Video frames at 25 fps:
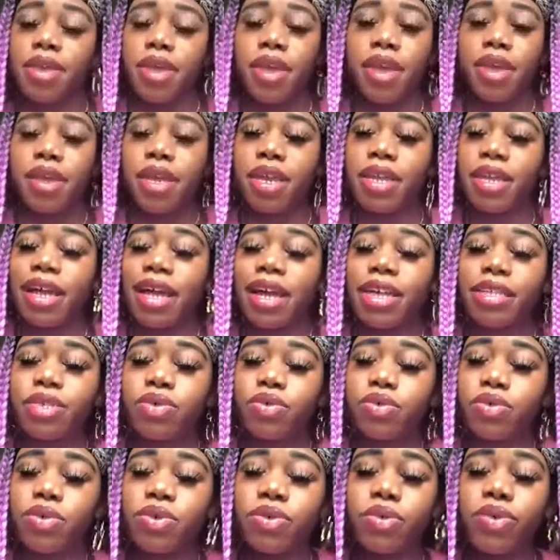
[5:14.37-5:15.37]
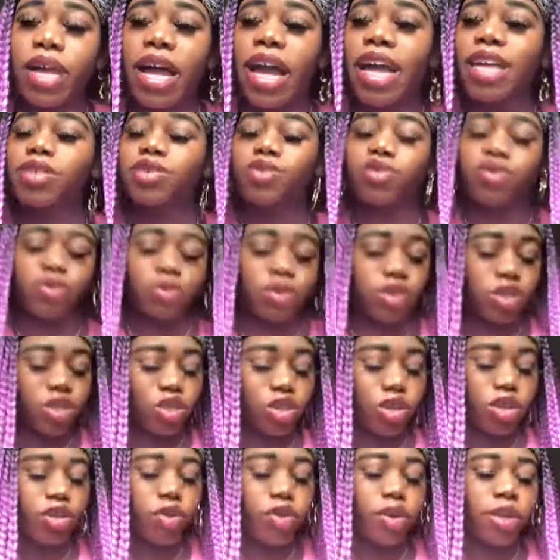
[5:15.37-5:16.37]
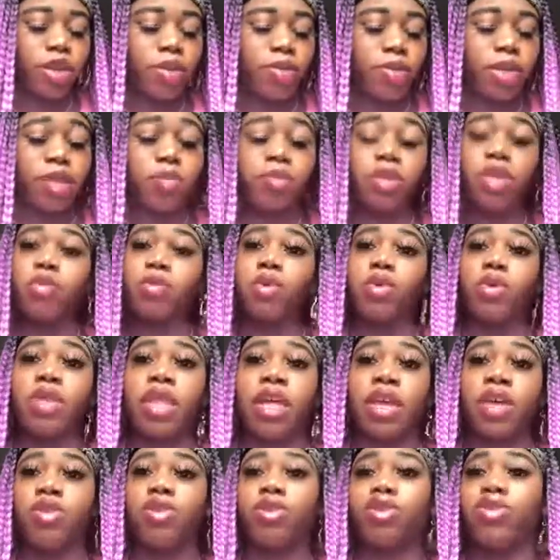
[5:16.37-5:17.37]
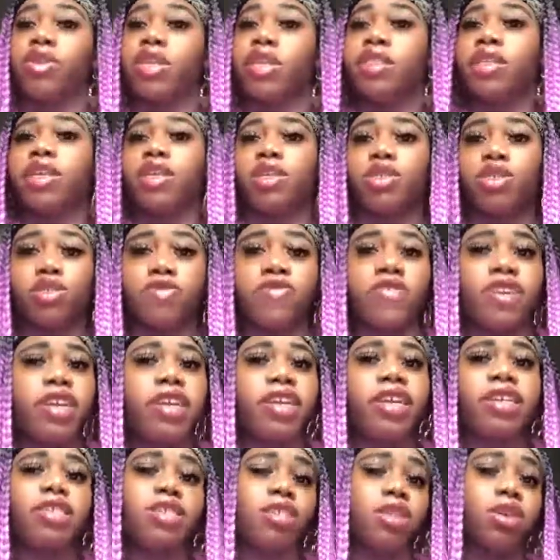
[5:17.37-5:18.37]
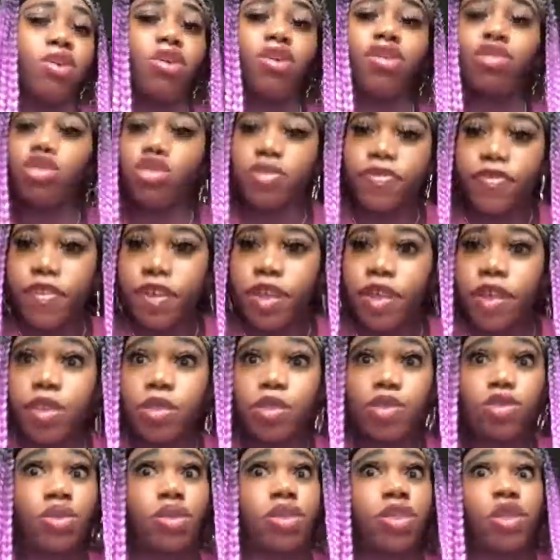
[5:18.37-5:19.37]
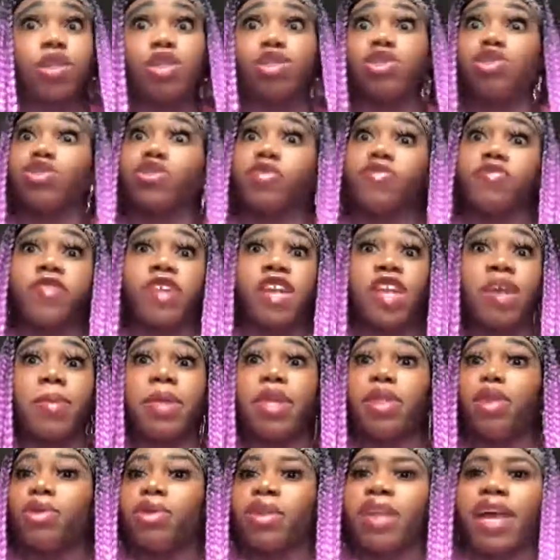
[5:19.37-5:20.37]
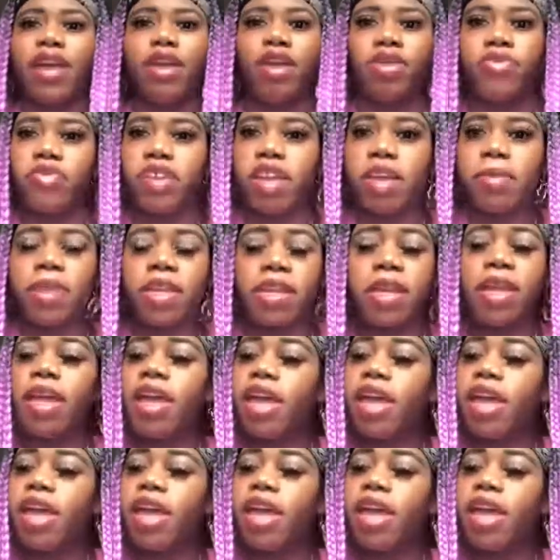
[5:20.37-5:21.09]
In high school, you're going to meet people that you're going to think is your friends. They aren't your friends. You're going to think they're your family. They're not your family.